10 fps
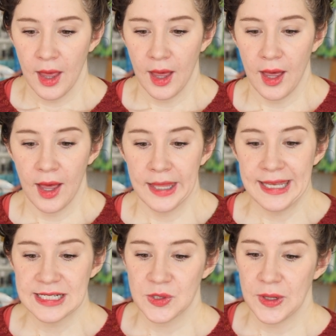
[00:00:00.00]
Uh,
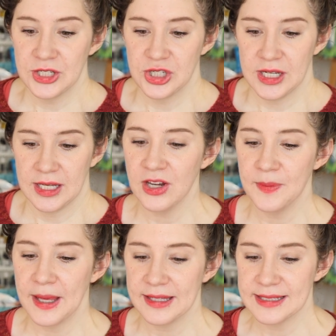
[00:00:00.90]
next question. How do you
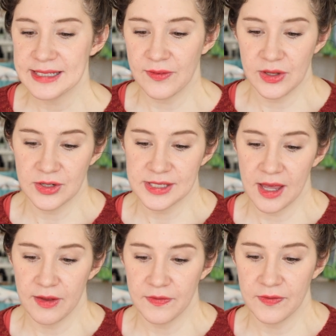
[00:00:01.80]
balance giving
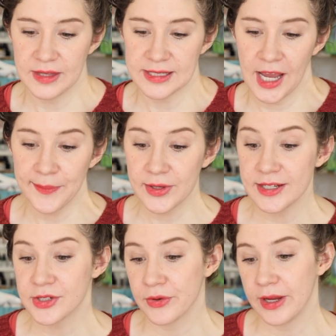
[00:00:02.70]
yourself the time you
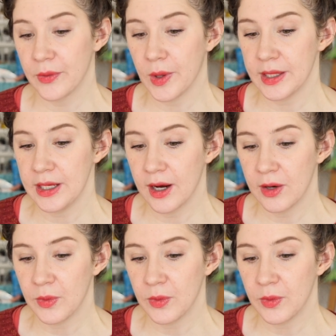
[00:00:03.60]
need to create quality art